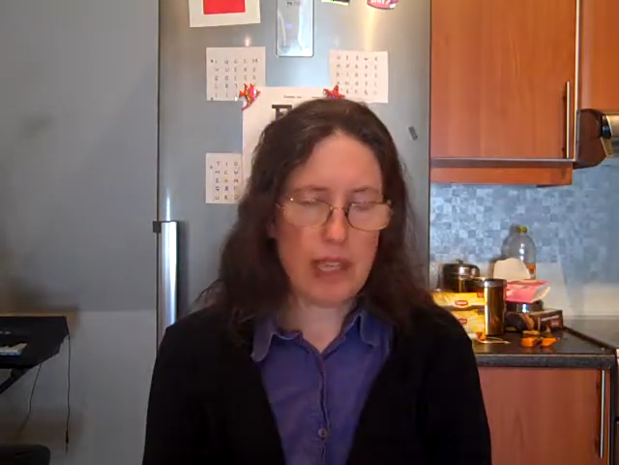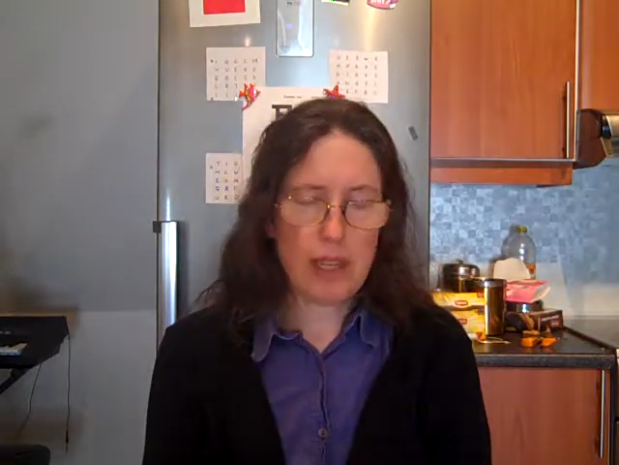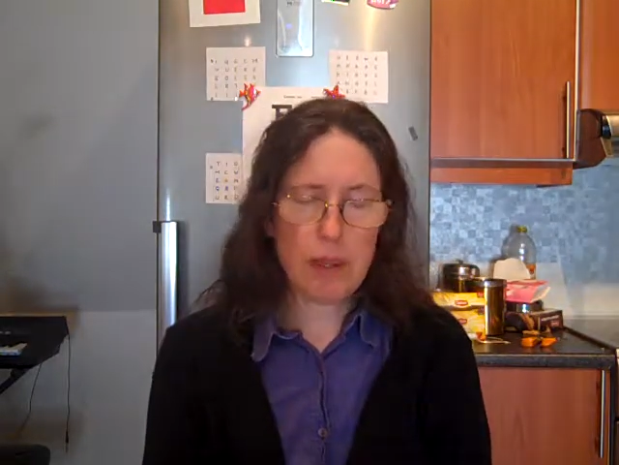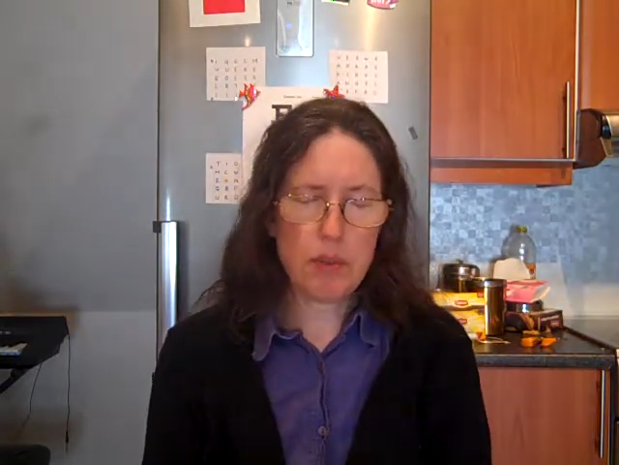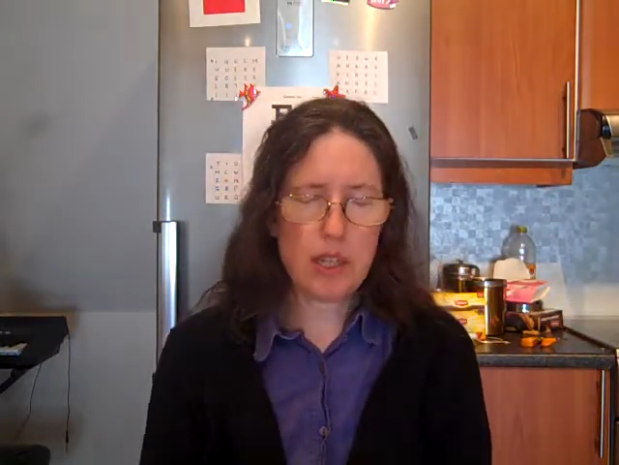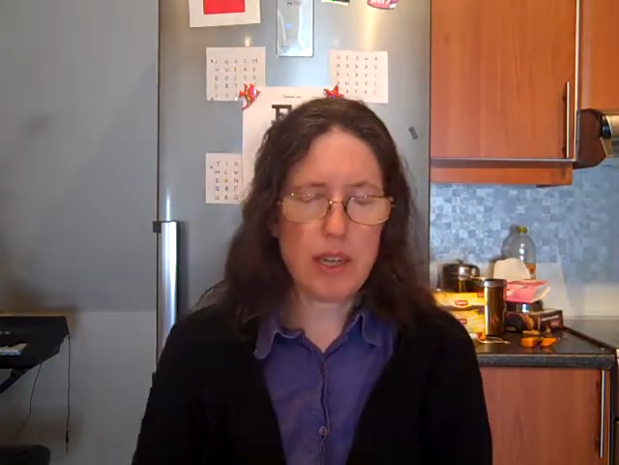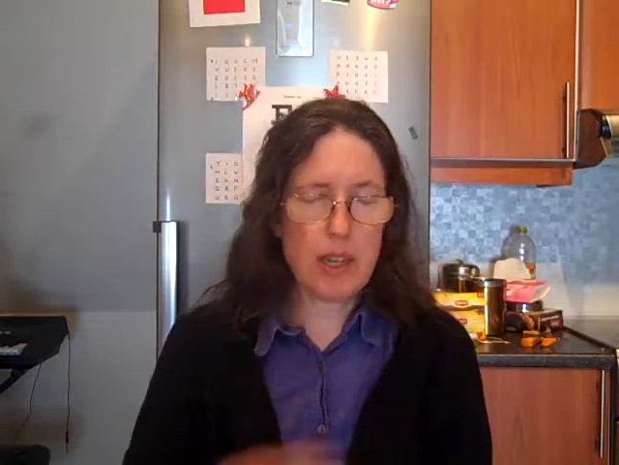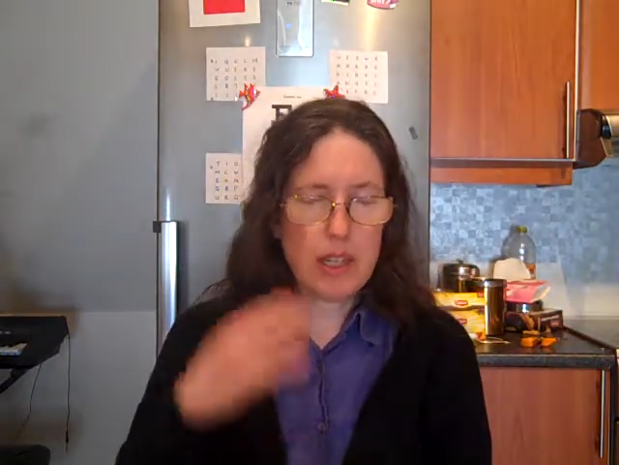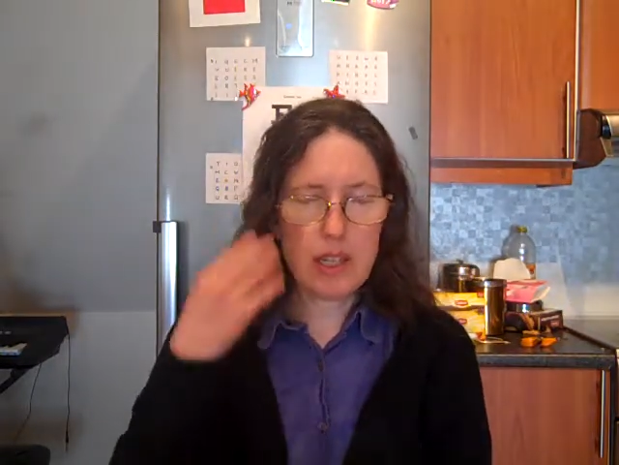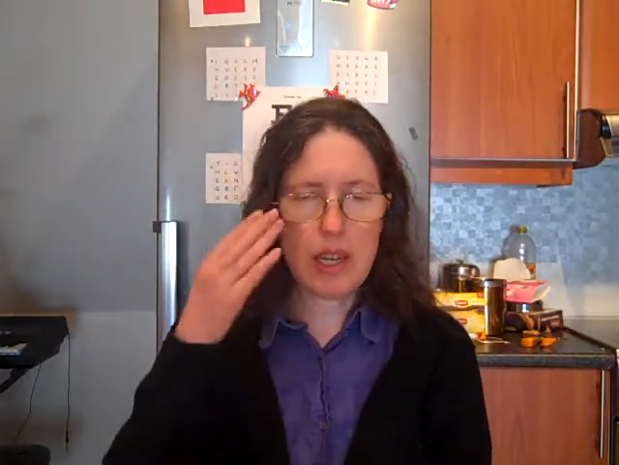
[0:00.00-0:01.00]
and I was
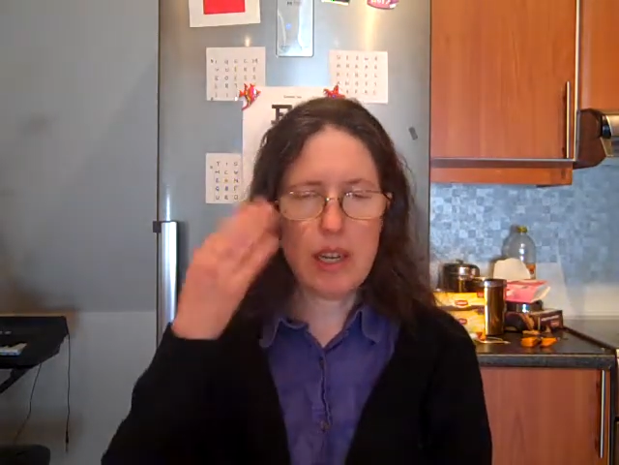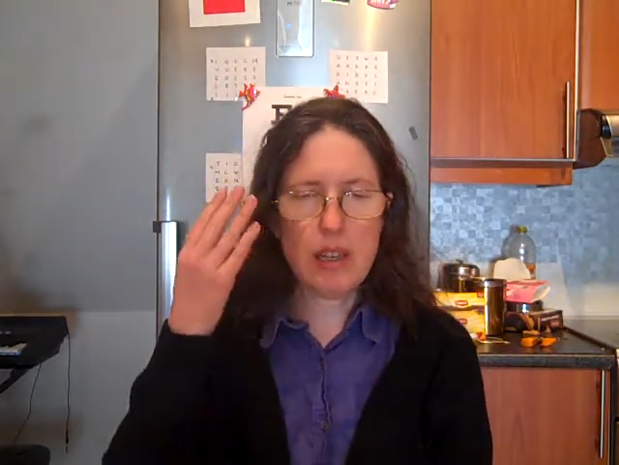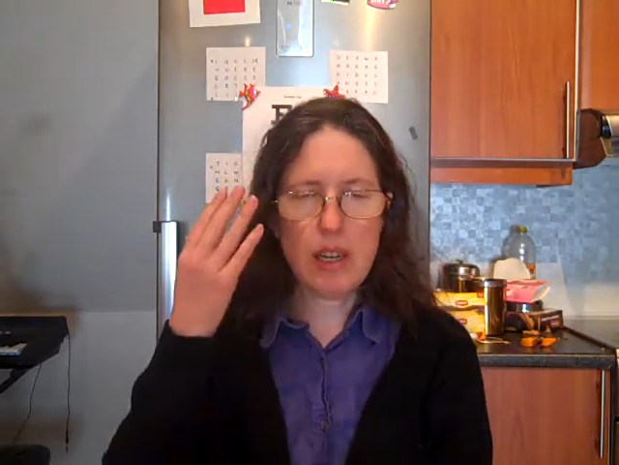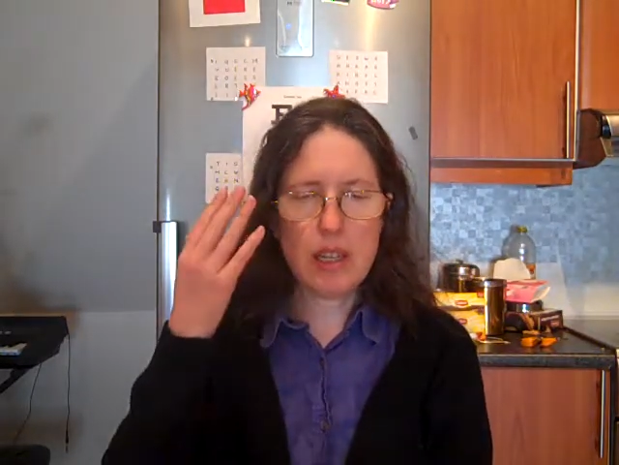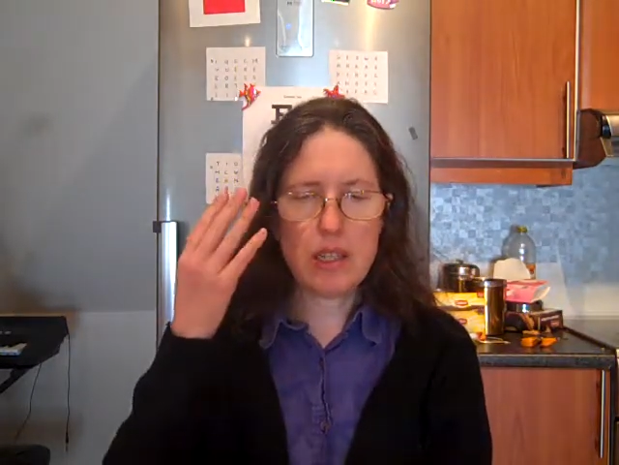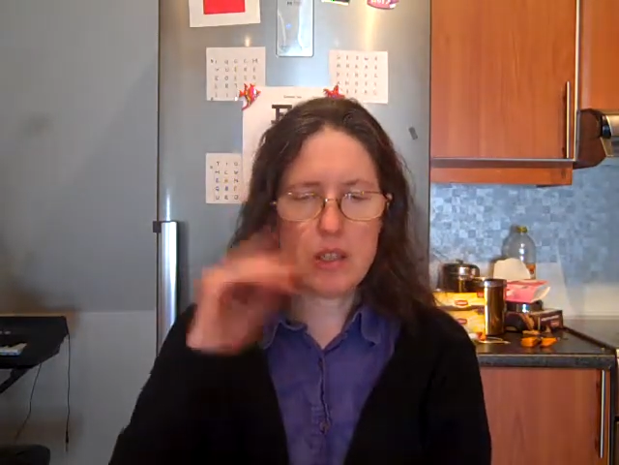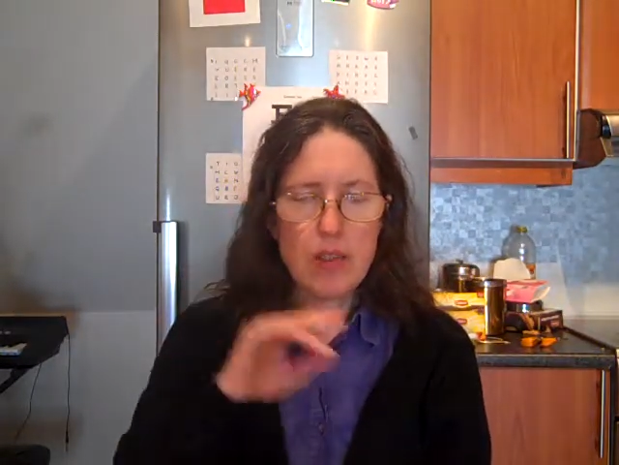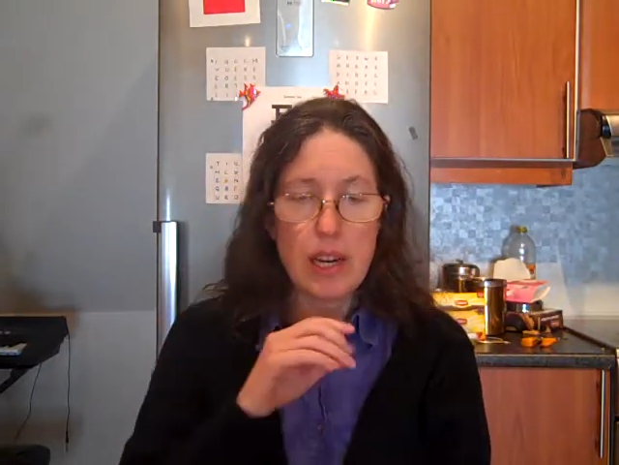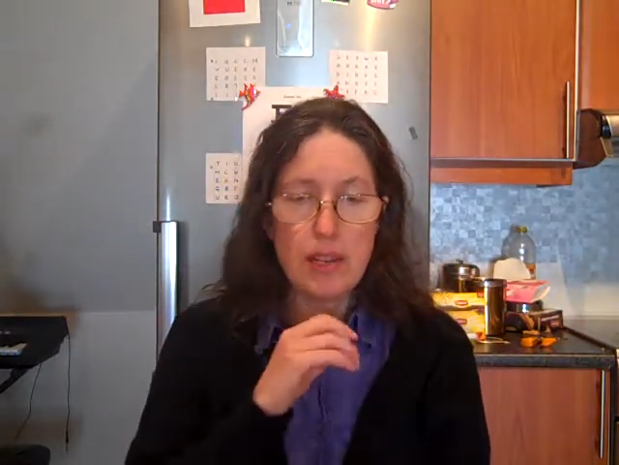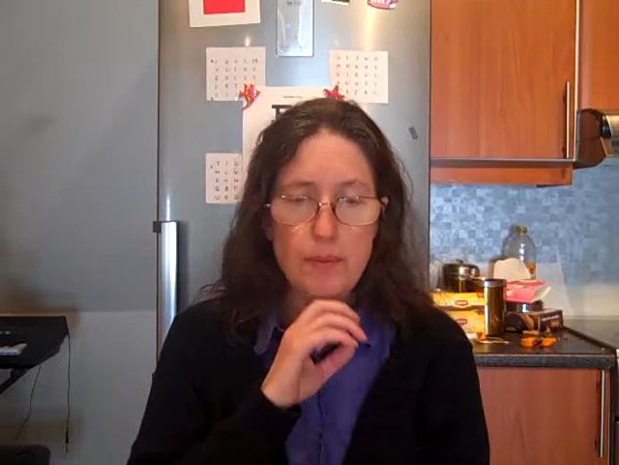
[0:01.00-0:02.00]
starting to get the eye
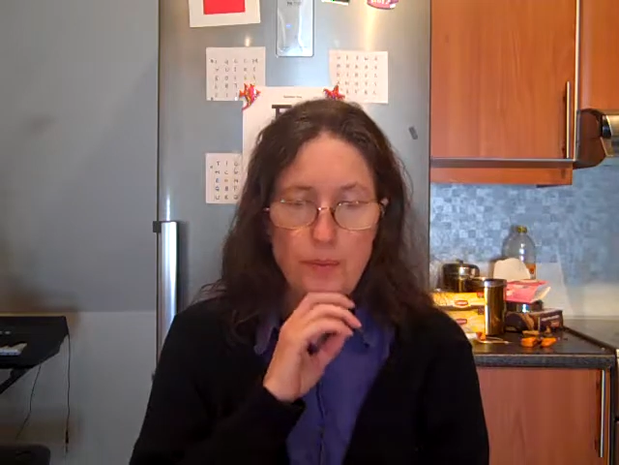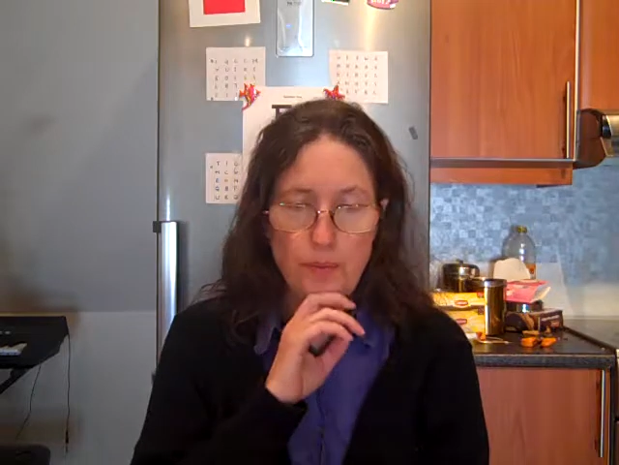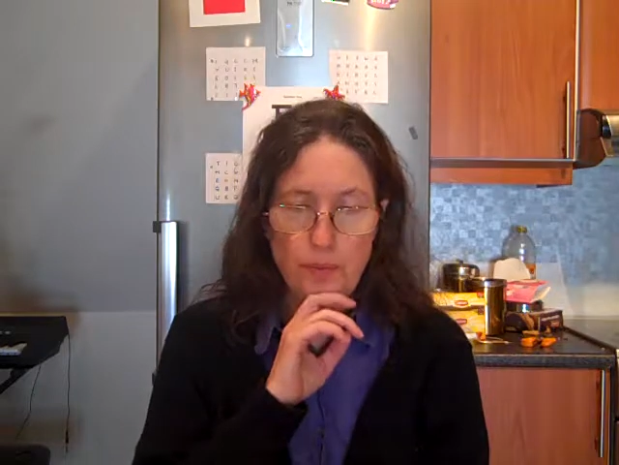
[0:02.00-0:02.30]
strain,